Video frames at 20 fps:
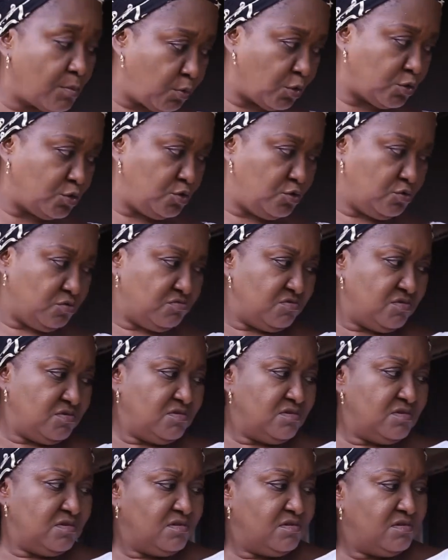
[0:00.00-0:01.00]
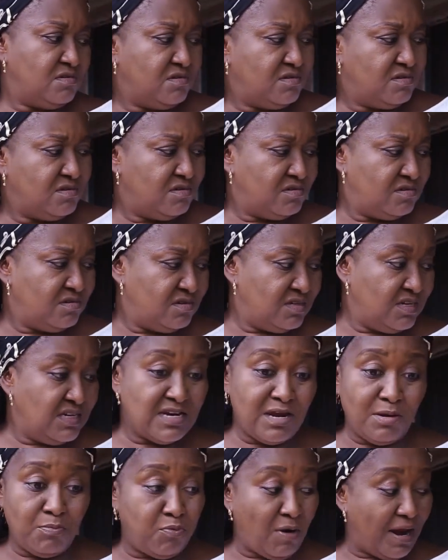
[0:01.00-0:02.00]
Shame on you.
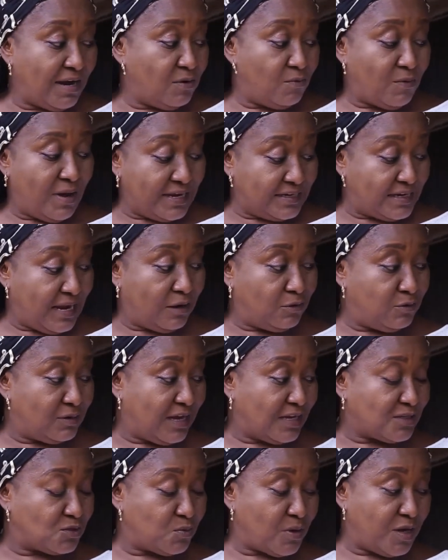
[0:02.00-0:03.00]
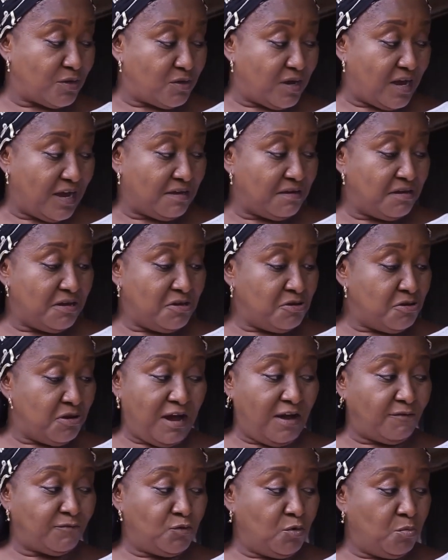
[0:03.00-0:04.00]
In a body wine now, look at where you are.
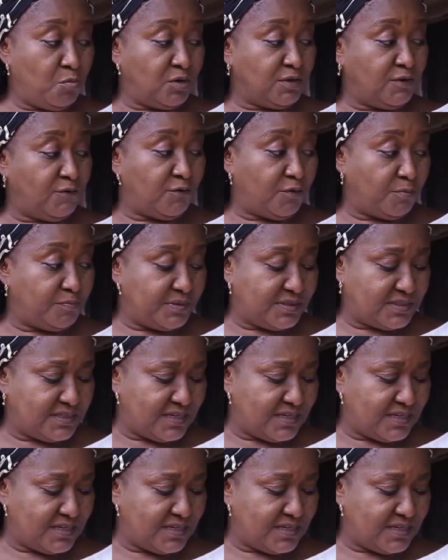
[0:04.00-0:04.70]
You have no money for